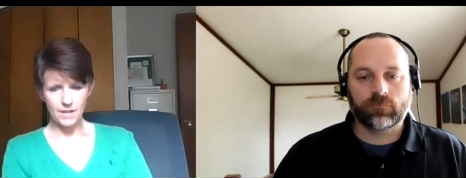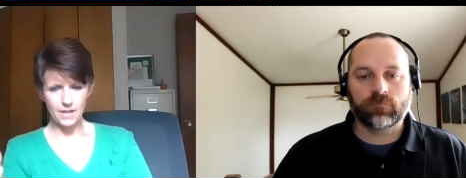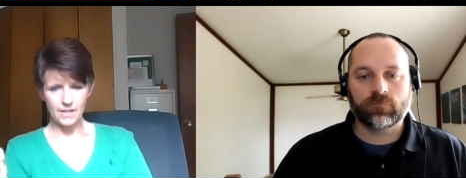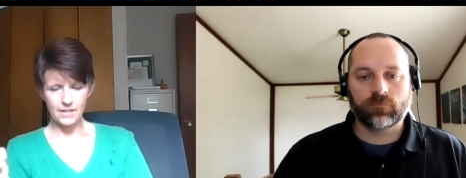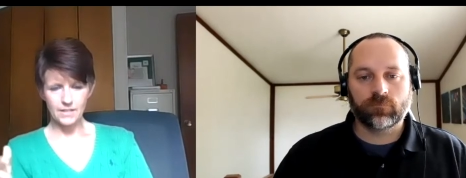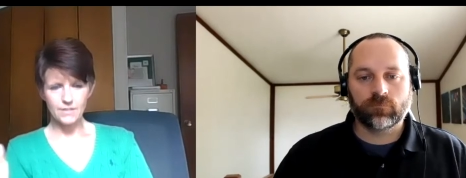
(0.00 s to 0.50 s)

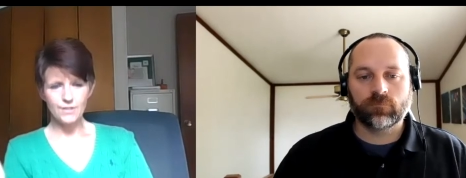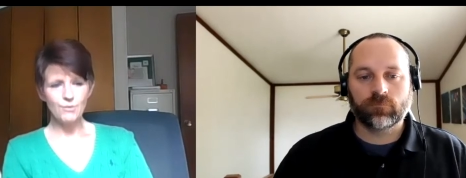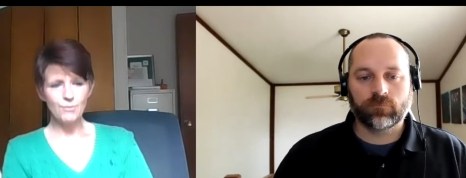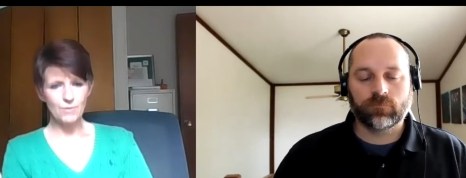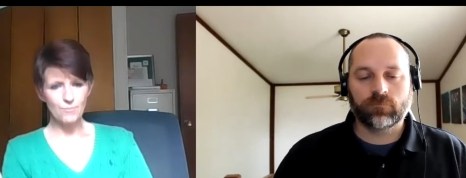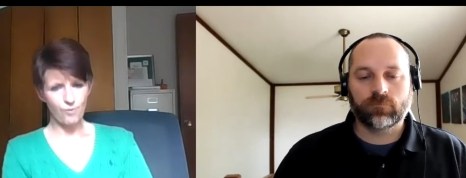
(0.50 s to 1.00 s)
Speaker 1: uh, continue
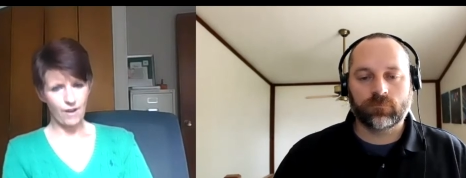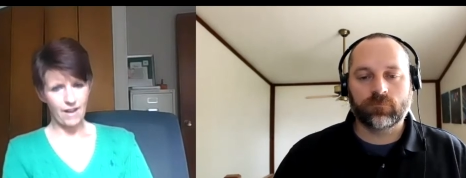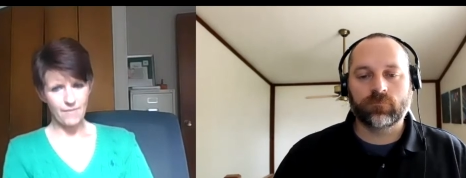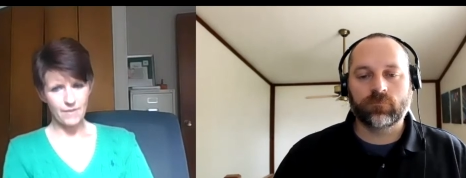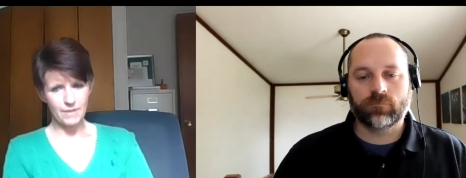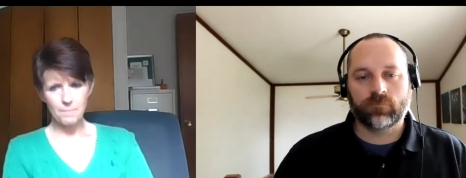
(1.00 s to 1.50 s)
being
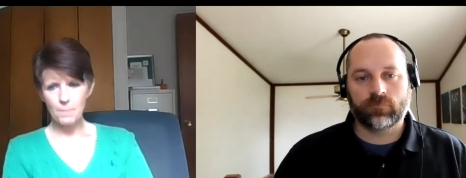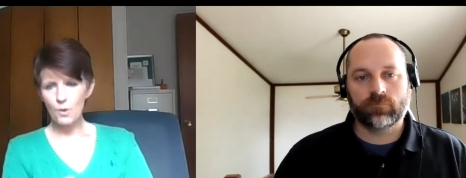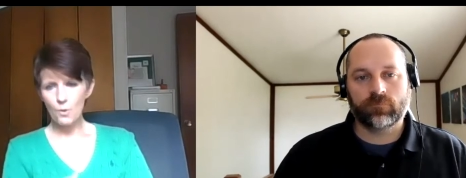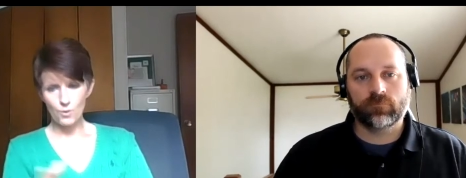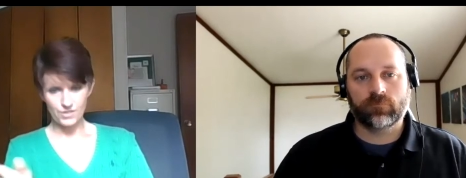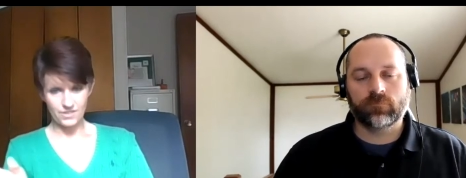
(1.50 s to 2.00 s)
private
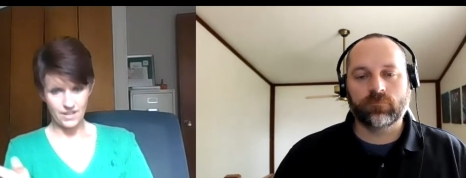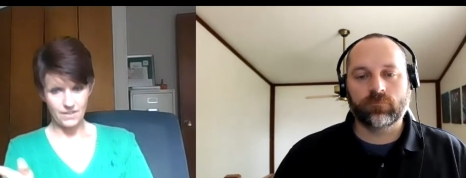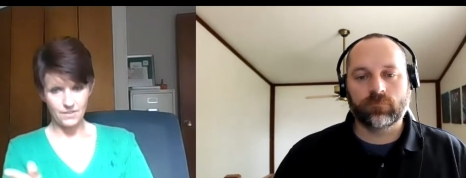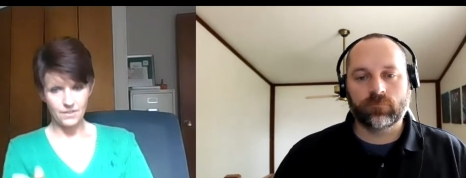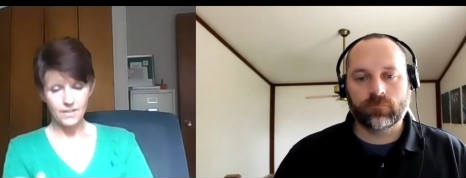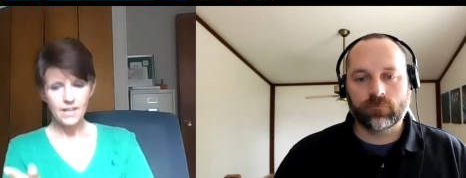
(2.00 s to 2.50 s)
or sell.